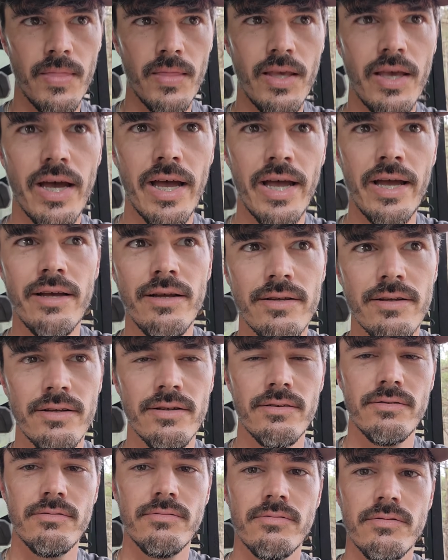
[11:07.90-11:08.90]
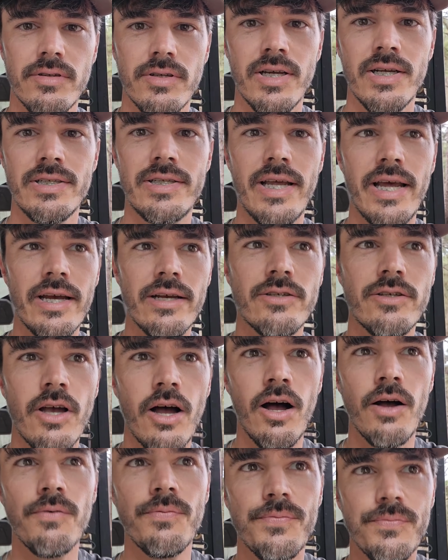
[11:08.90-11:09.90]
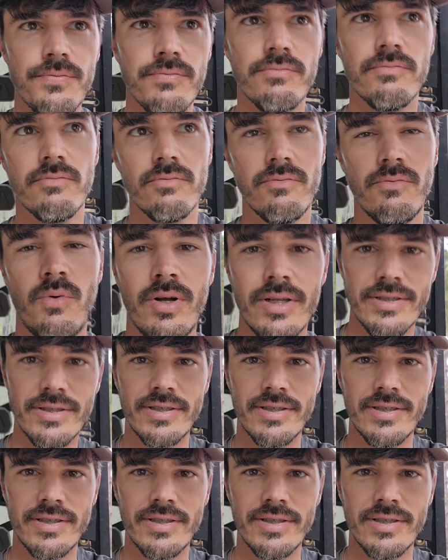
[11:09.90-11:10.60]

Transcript: Okay, it takes off what